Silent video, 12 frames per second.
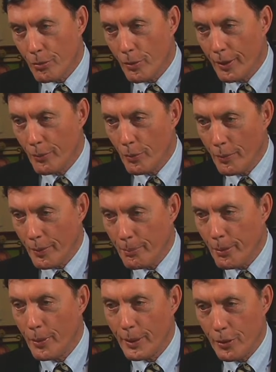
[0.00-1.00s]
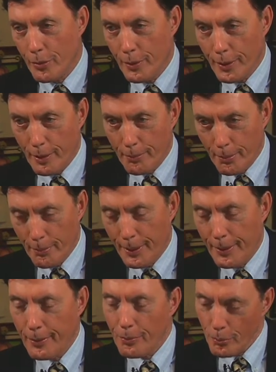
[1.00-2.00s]
What were the points you were going
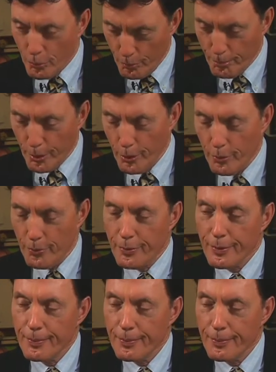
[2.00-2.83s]
to prove?